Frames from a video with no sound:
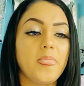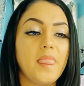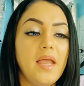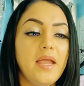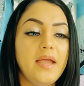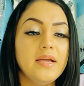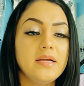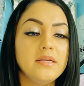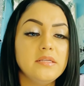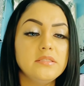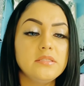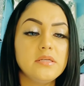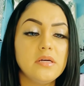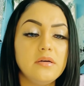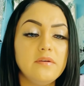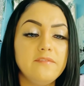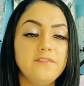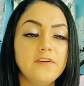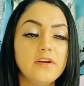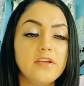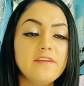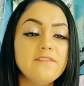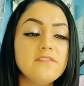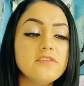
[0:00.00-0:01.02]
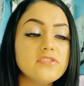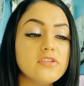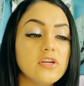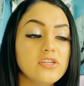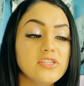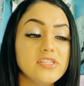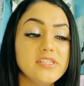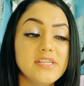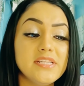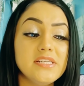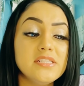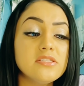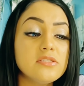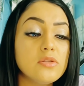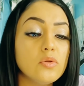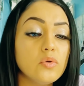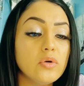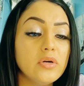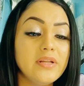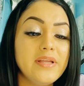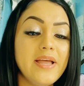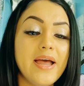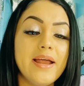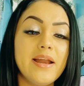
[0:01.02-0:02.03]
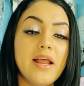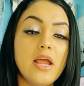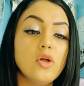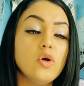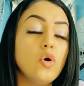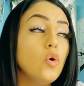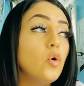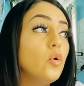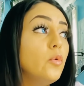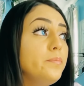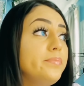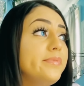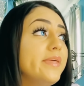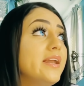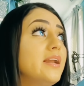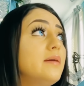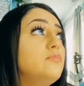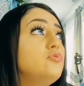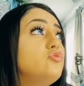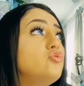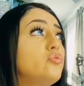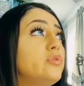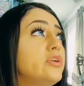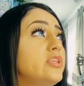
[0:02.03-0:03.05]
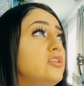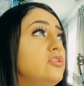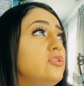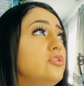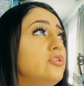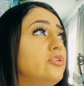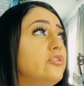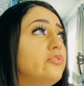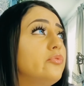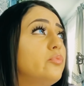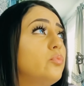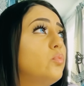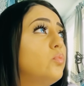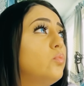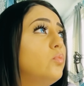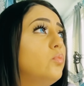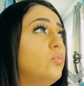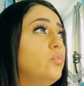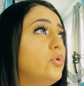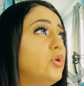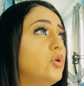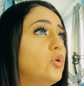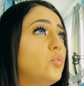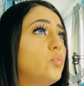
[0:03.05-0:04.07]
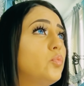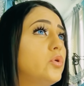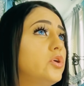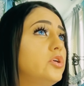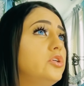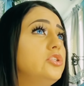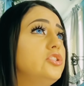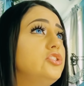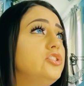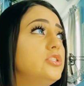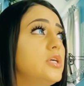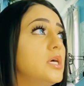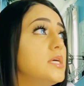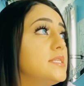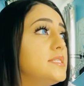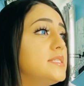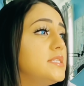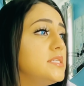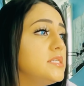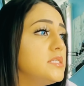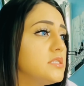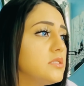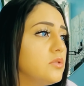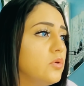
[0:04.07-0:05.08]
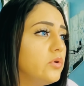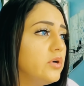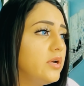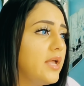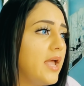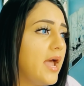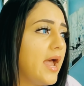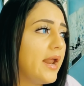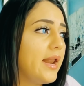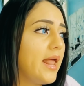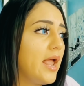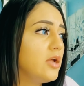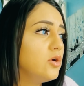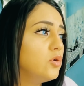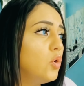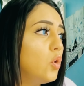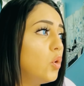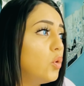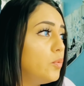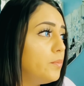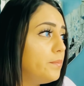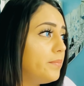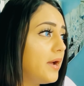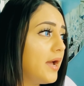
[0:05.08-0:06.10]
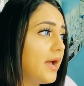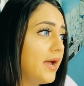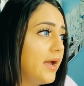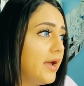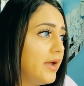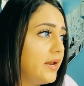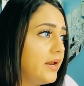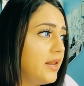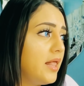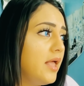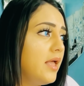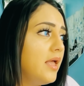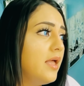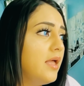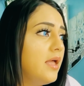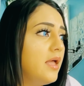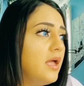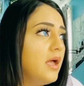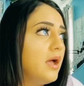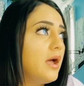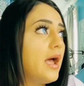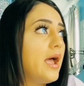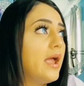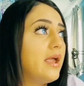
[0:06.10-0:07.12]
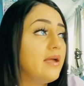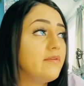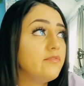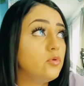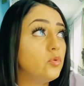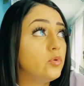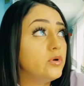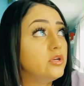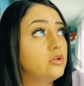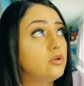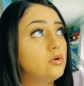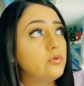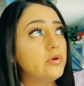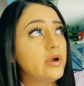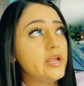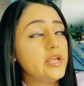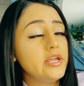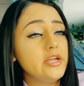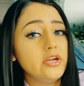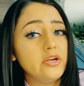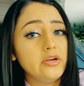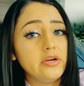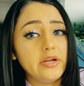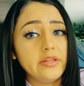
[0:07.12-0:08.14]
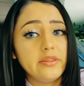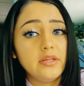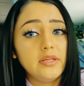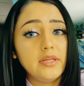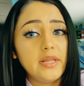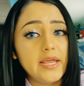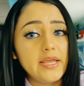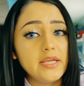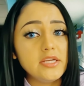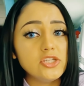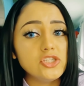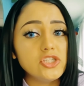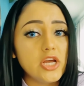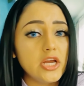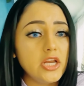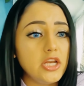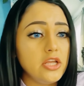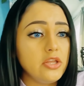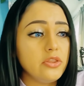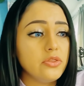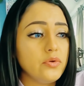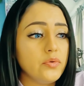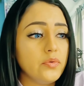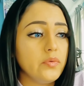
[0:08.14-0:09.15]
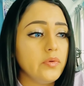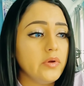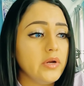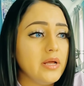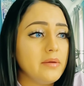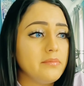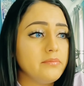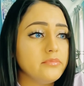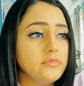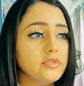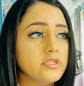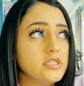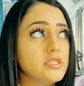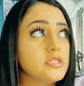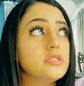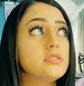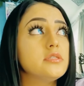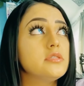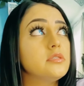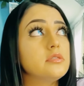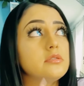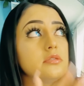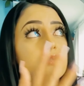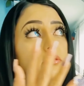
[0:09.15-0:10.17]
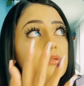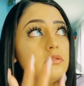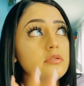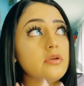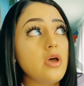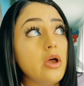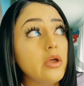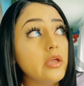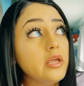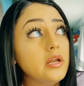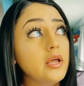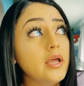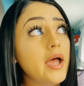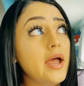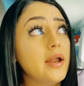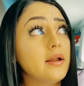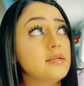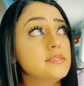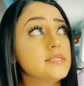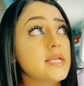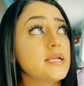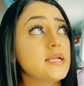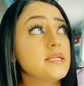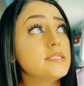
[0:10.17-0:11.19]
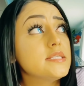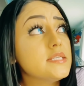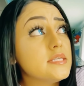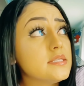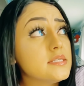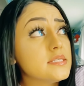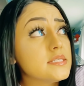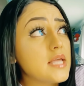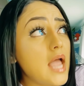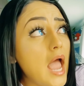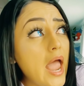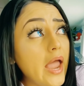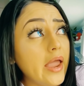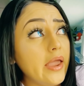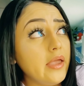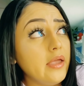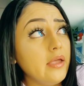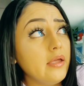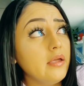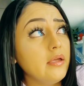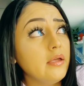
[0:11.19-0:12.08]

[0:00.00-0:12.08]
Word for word: And uh, forgive us our sins, Lord God. I hope that I'm doing your your word justice, Lord God. I hope, God, I have a window right here and the light is shining through and I'm just talking to God because I could see the sky.